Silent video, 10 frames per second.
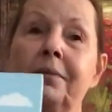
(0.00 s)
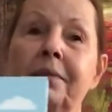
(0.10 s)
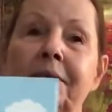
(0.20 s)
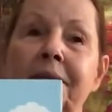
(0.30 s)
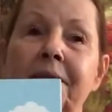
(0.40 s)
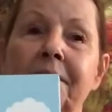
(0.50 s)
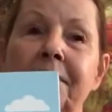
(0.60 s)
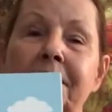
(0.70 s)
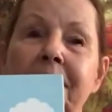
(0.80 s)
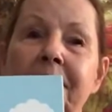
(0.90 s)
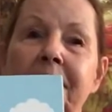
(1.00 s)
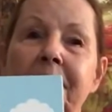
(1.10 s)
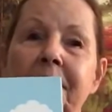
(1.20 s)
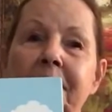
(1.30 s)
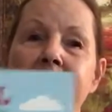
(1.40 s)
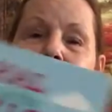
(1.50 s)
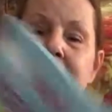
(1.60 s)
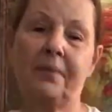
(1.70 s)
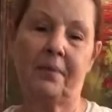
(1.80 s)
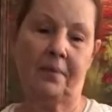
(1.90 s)

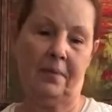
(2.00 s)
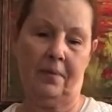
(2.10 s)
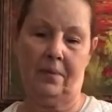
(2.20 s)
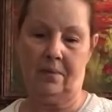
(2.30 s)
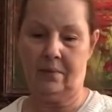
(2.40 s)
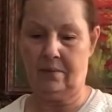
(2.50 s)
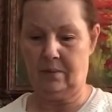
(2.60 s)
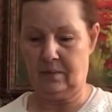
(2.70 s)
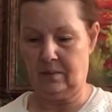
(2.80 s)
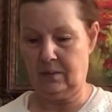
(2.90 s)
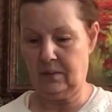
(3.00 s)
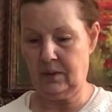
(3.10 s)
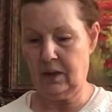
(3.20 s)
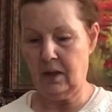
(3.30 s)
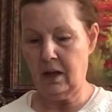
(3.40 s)
[no speech]